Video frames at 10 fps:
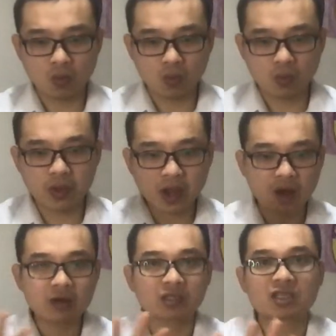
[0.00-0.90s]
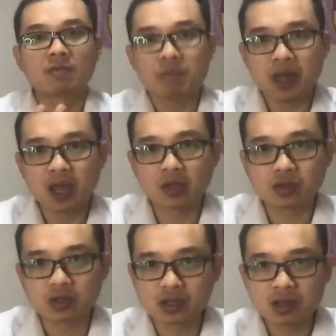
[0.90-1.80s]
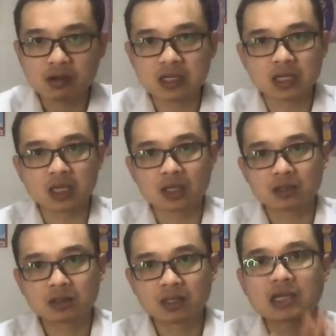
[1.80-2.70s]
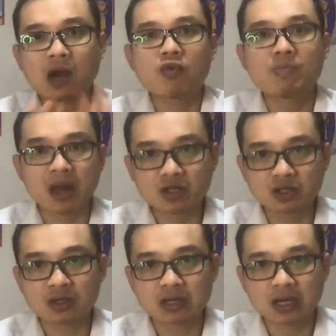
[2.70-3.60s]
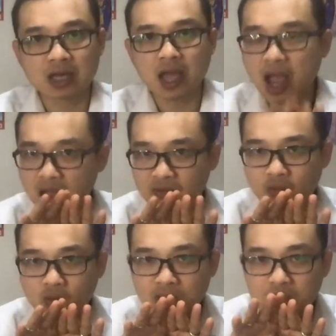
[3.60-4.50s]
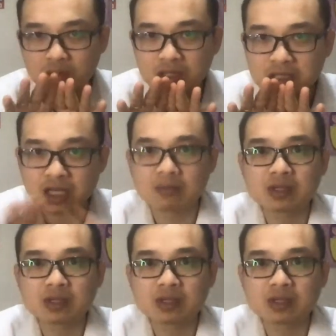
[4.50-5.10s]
we are on the same page in our clinic. That's how we manage our clinic. Everyone uses the same